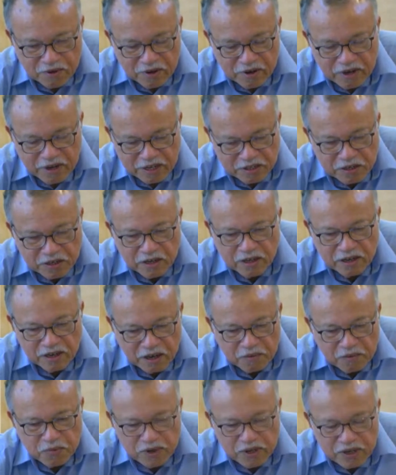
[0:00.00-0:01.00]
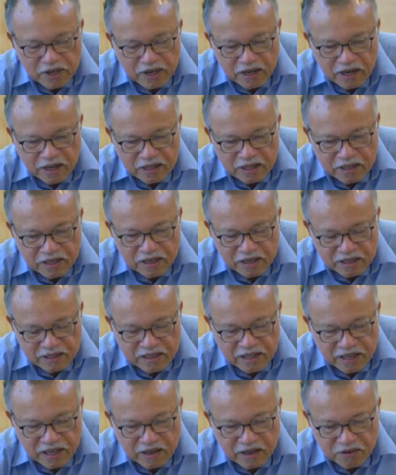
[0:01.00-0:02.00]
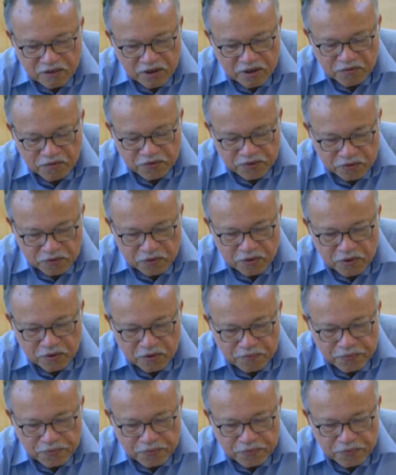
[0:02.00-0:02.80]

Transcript: National Library, I think they have a few.